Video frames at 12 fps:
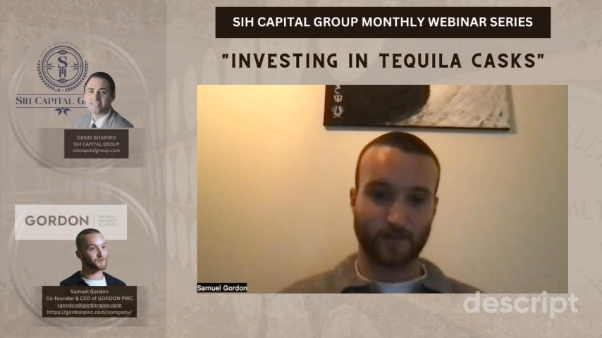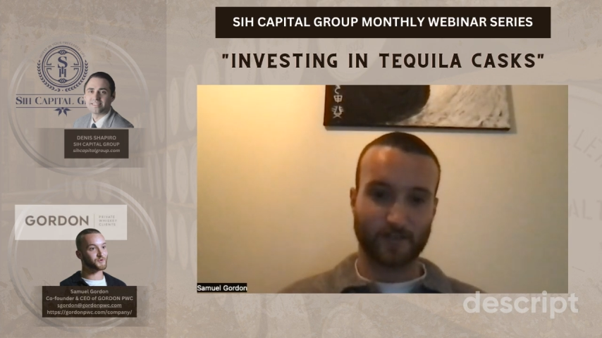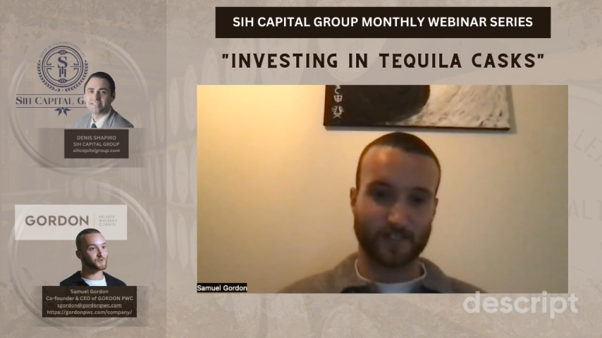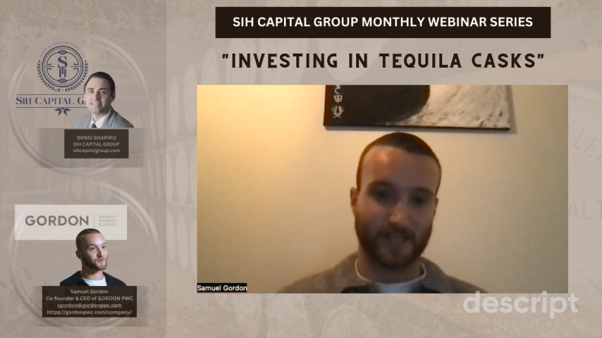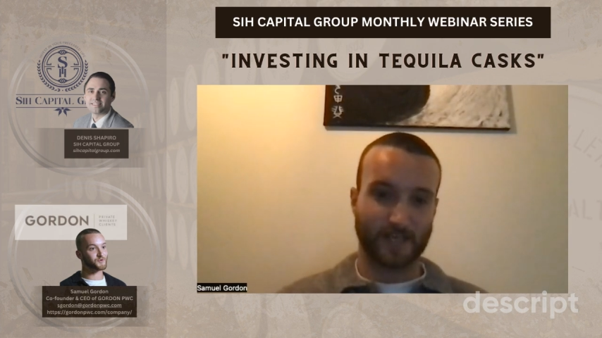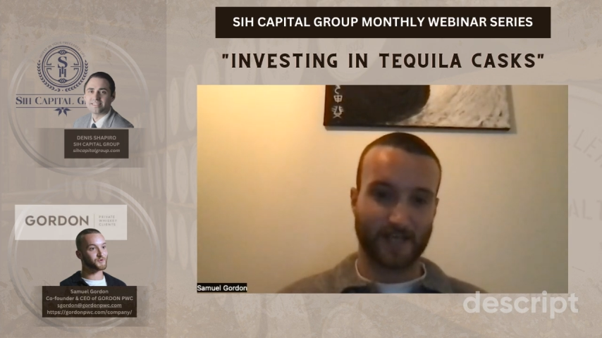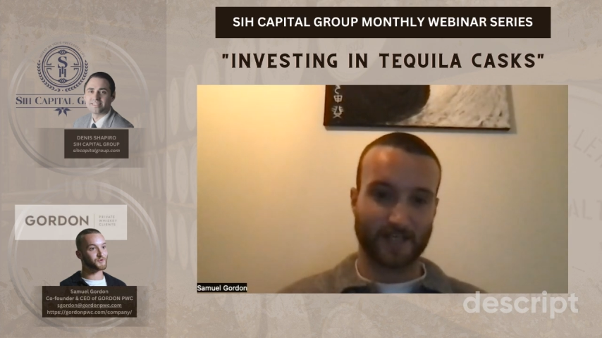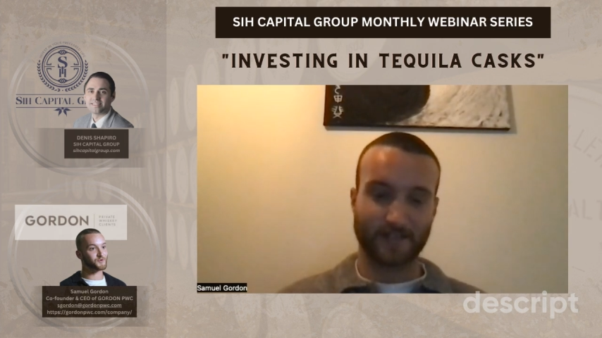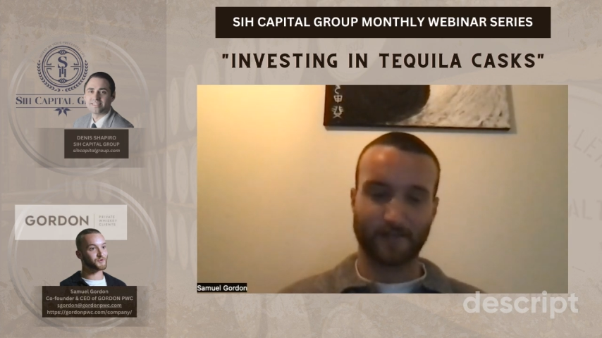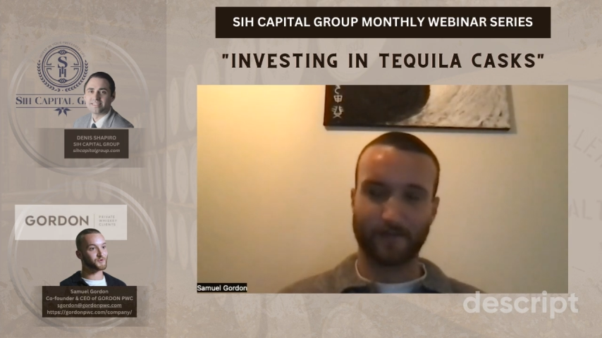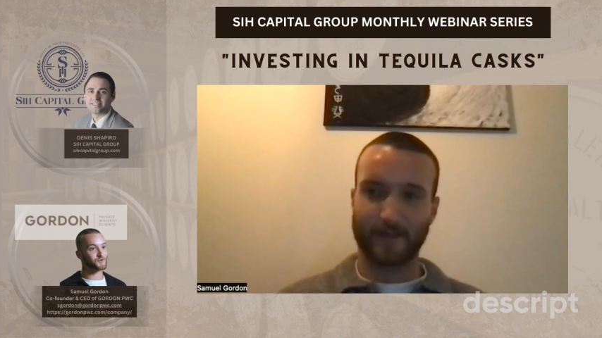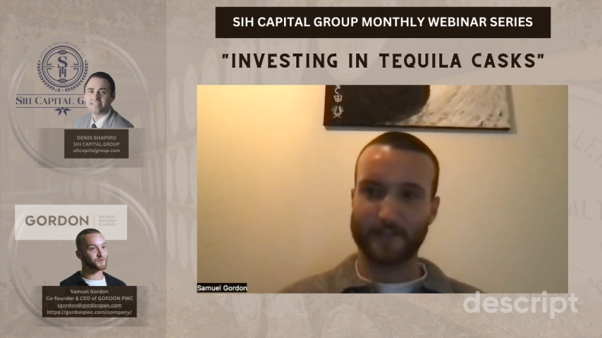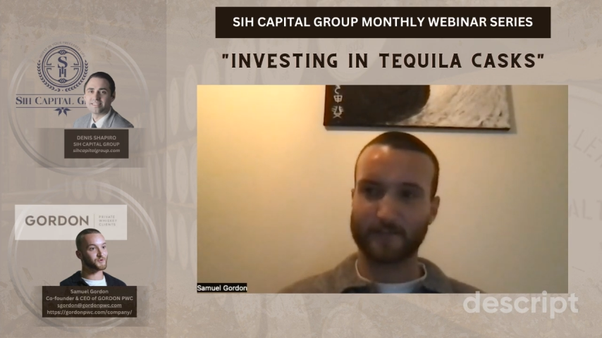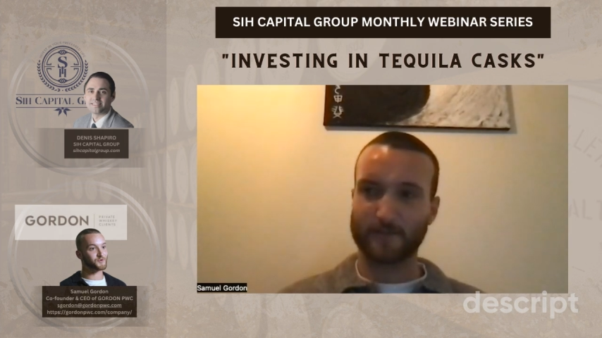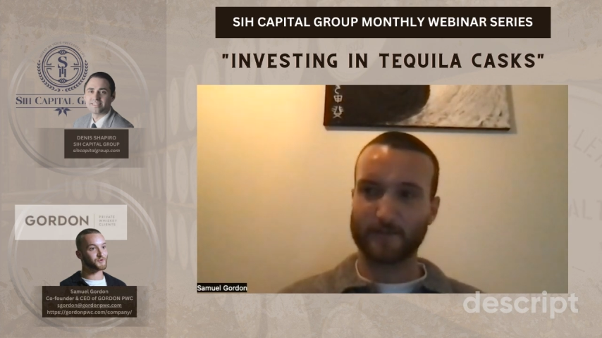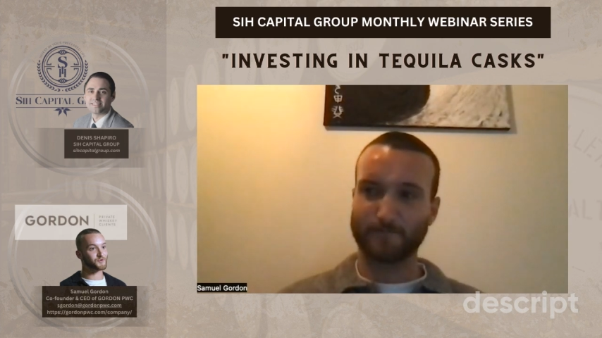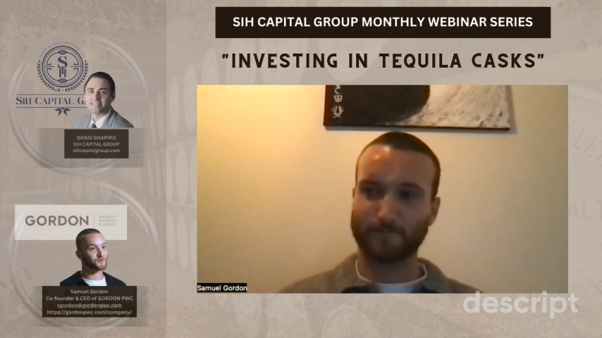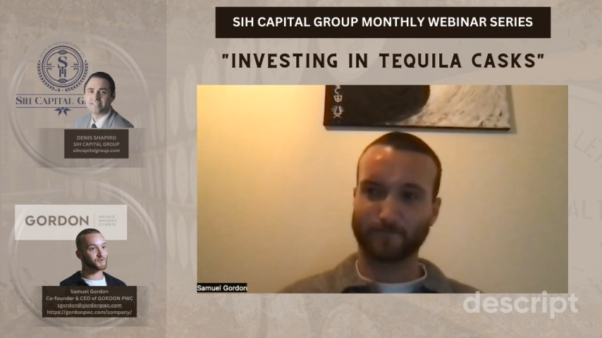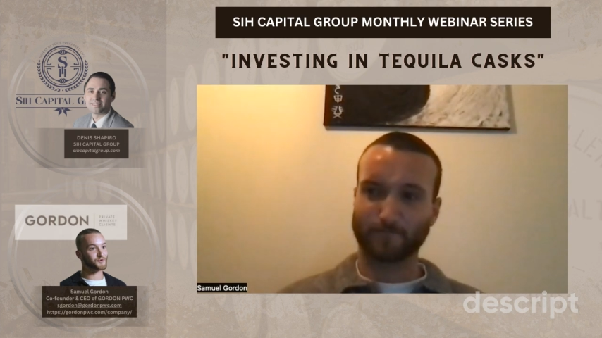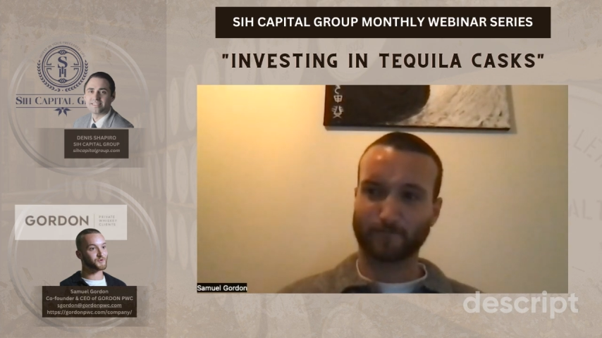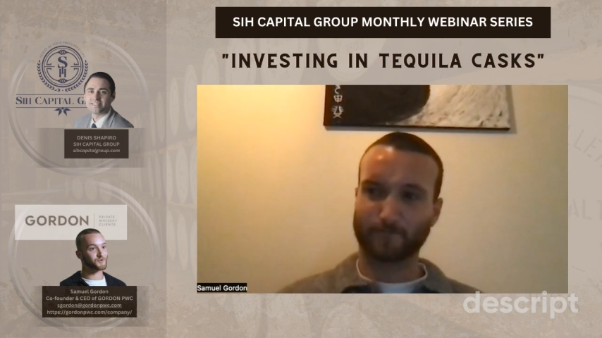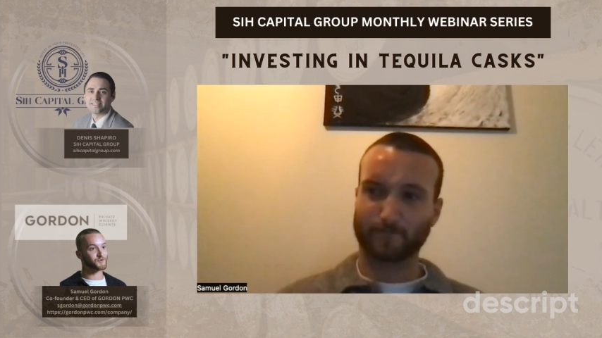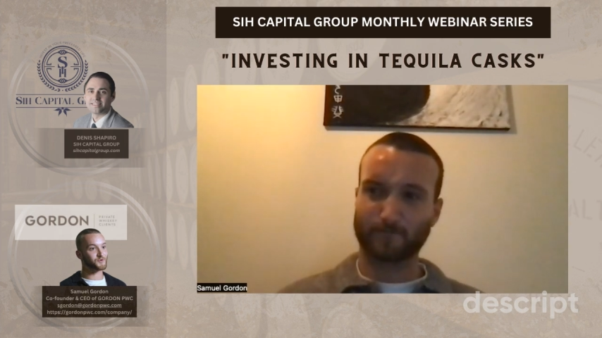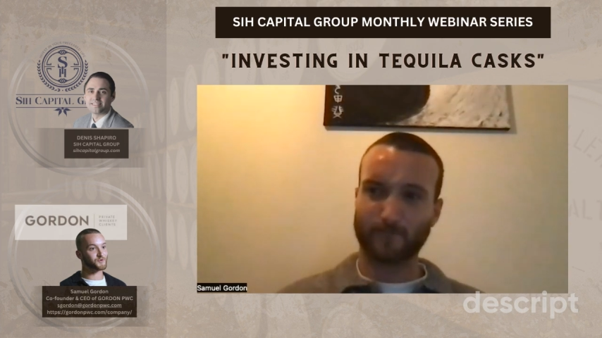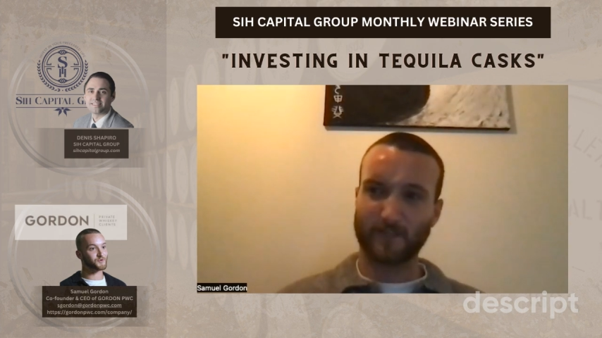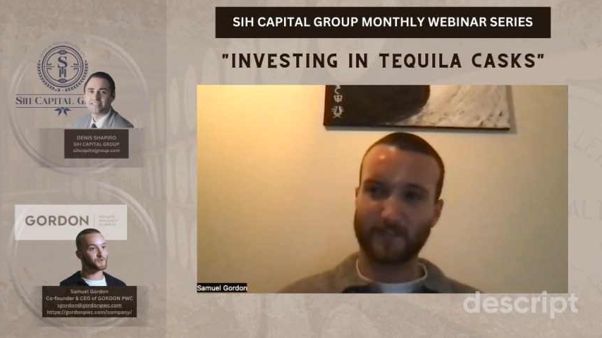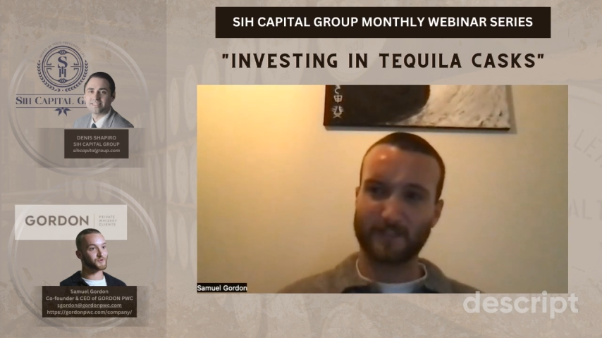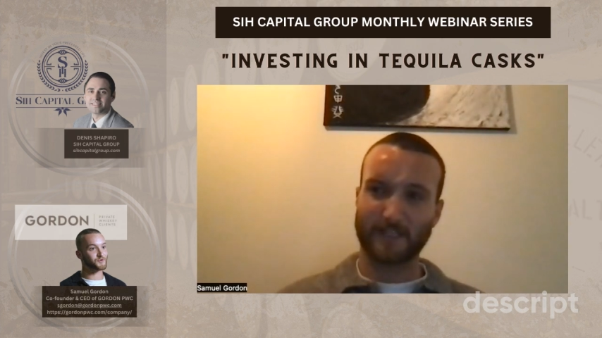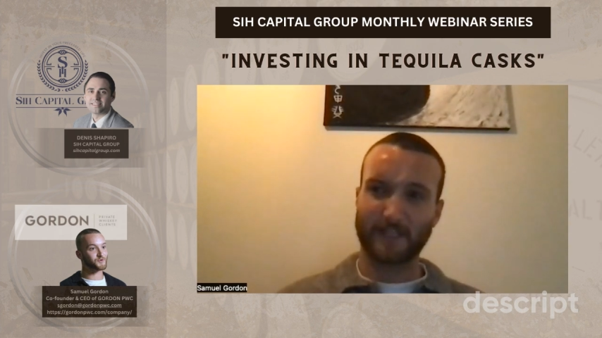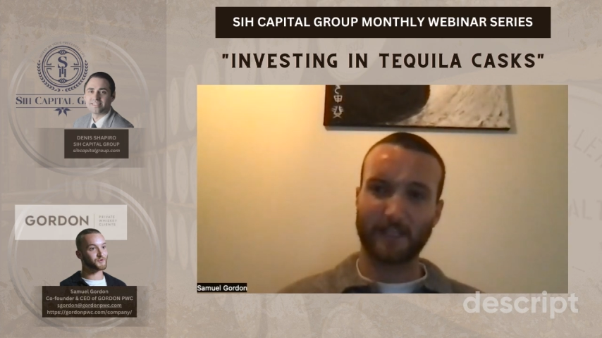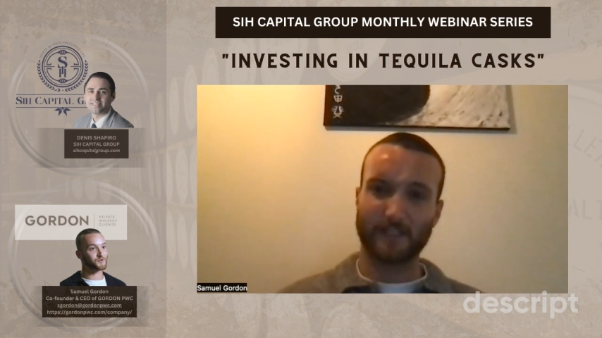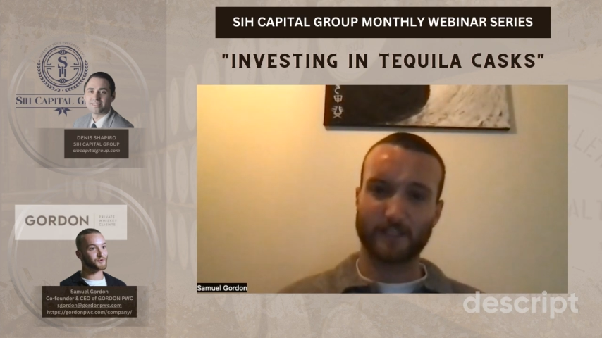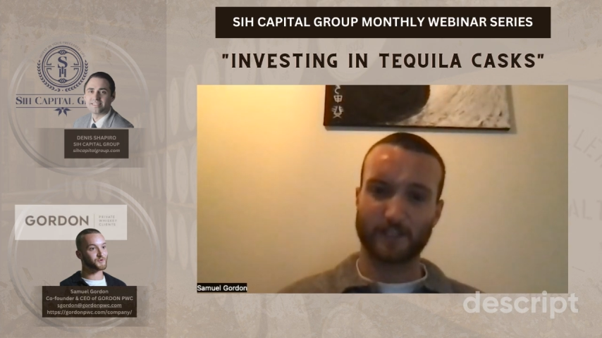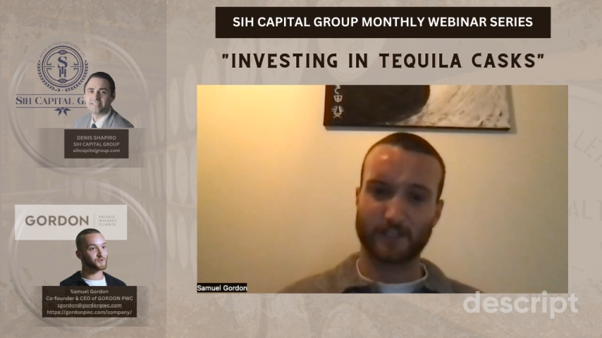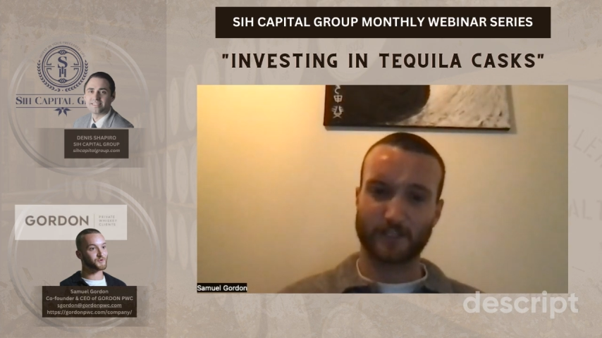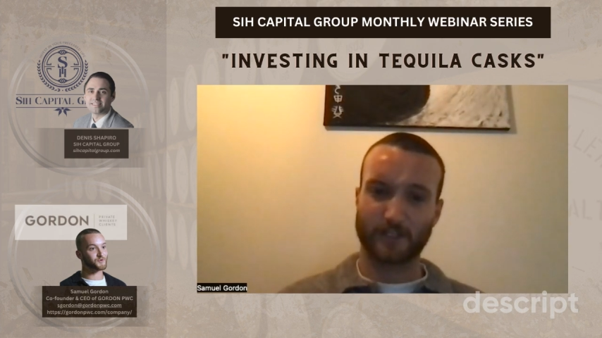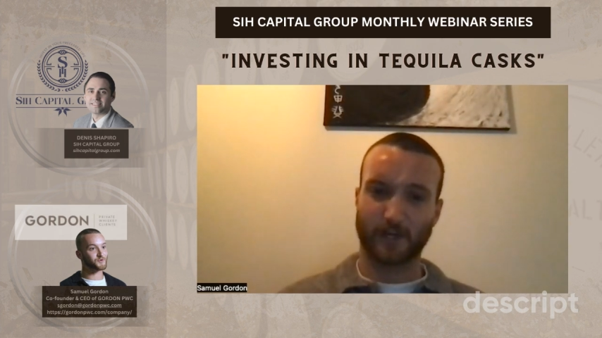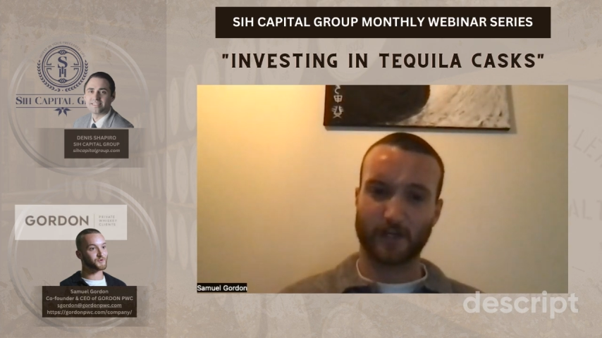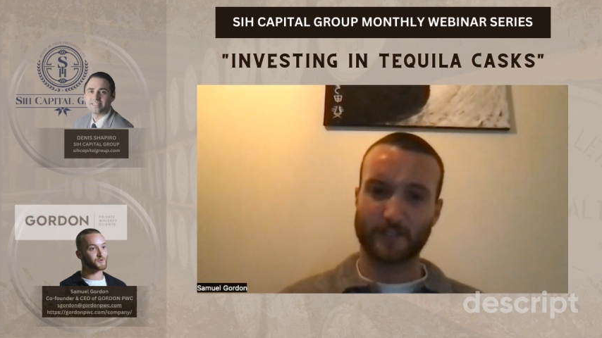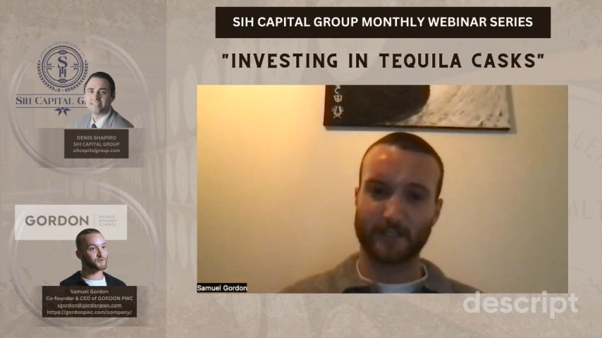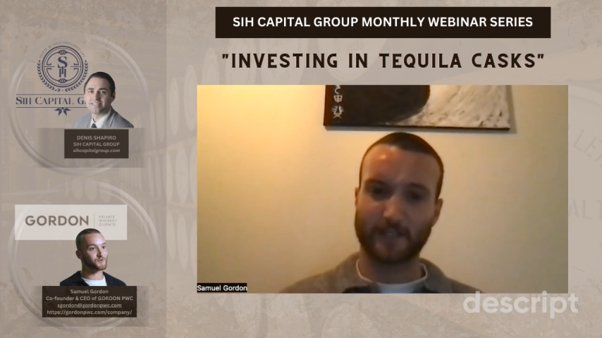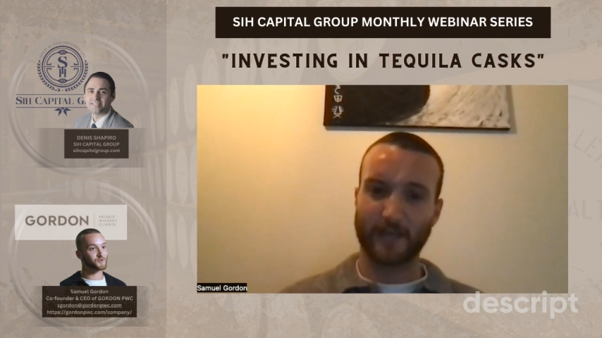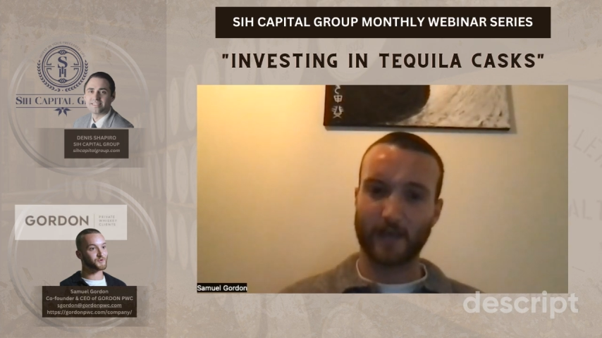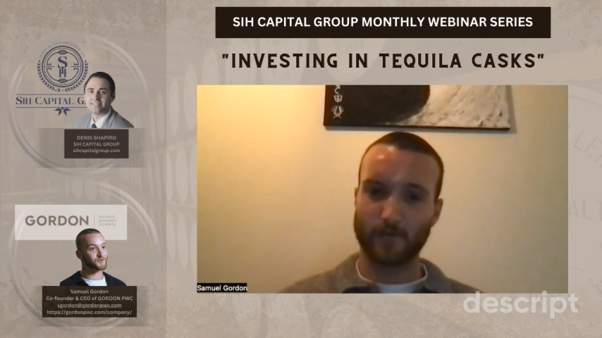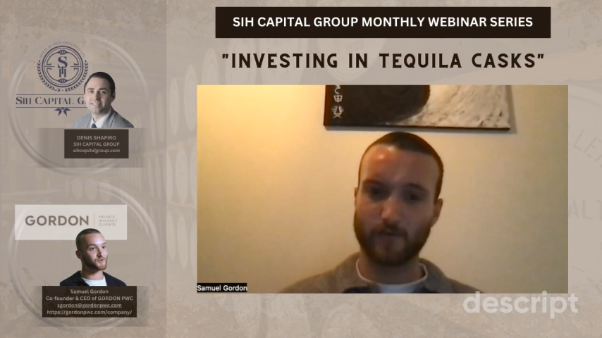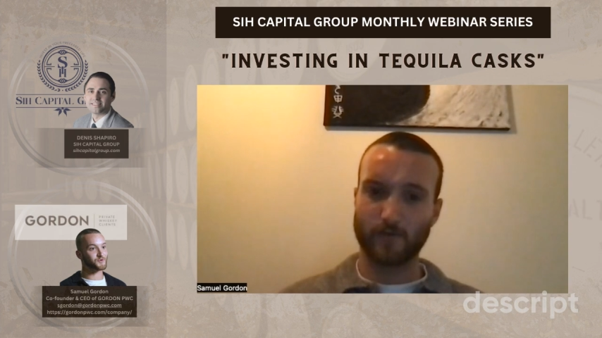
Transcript: whiskey cask investment. Tequila is just starting now.